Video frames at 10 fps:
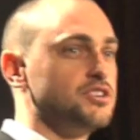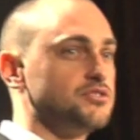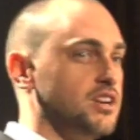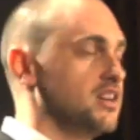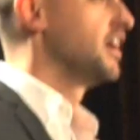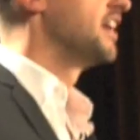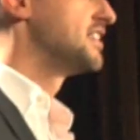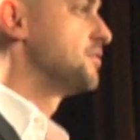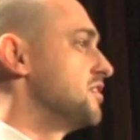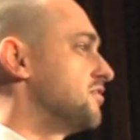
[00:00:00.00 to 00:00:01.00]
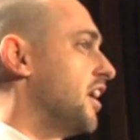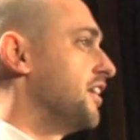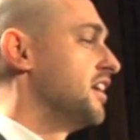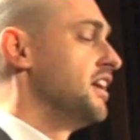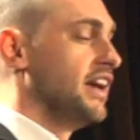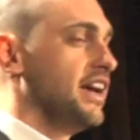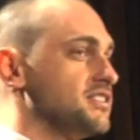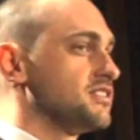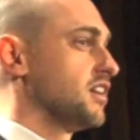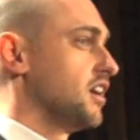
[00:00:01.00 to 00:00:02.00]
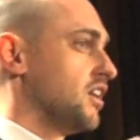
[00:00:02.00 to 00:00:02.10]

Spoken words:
industry, and see what you find. It's